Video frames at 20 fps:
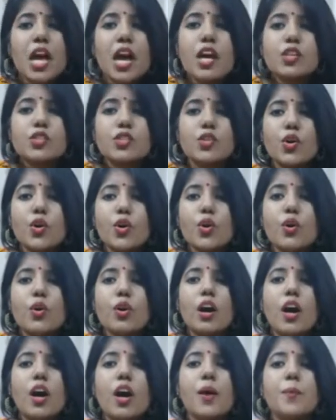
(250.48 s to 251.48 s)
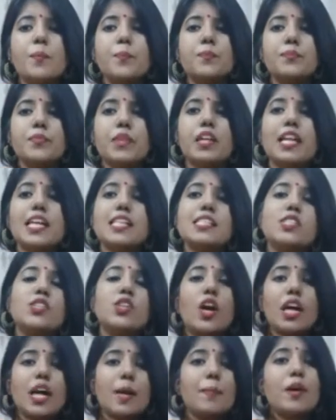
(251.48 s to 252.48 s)
So let's talk
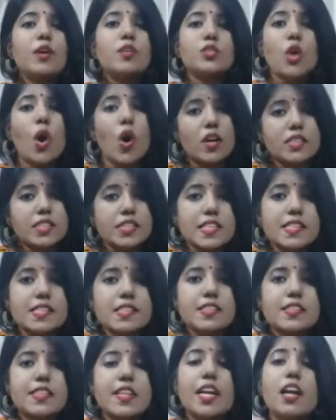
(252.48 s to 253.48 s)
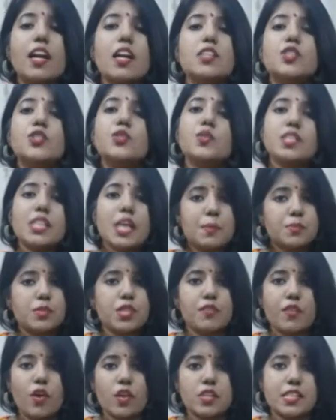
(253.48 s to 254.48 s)
about audience. There are two types of
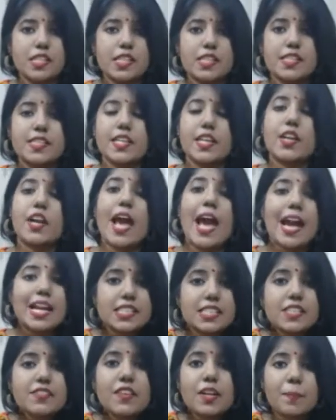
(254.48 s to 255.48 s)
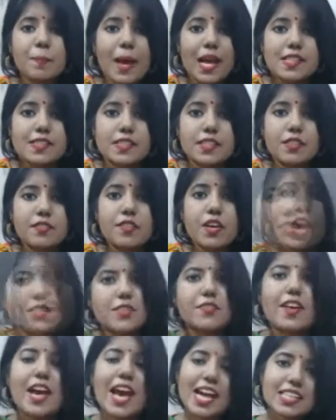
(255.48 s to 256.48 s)
audience. They are active and passive.
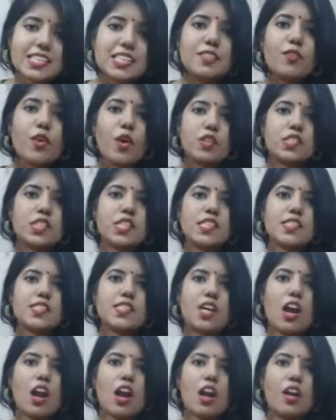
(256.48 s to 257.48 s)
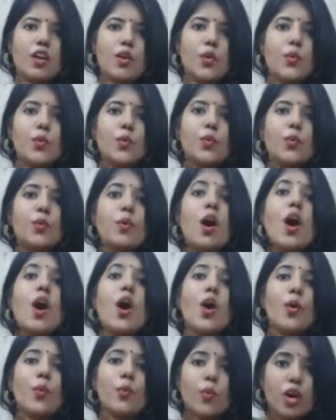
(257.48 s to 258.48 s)
Active audience are who
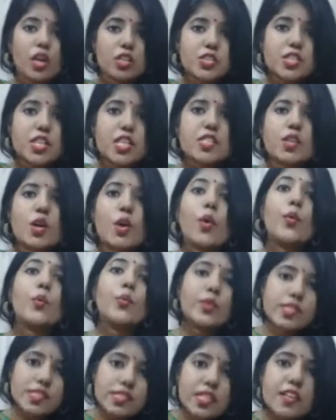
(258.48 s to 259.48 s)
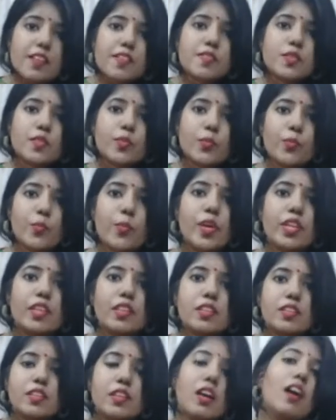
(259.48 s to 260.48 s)
watches or who receives with
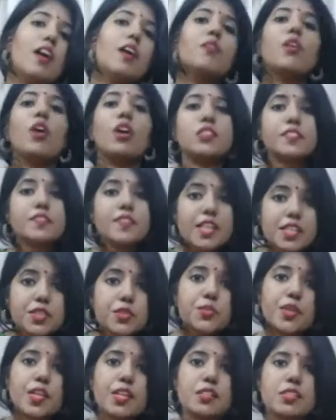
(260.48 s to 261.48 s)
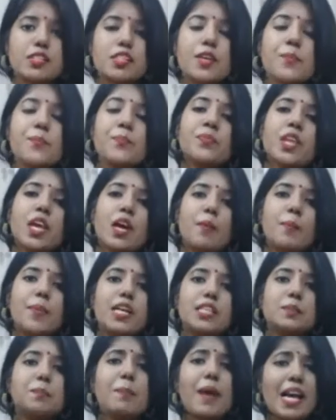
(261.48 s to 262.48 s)
a lot of interest, but
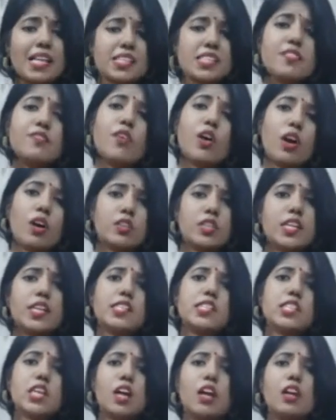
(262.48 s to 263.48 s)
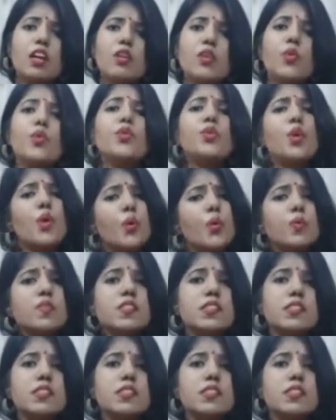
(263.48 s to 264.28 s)
passive audience are who knows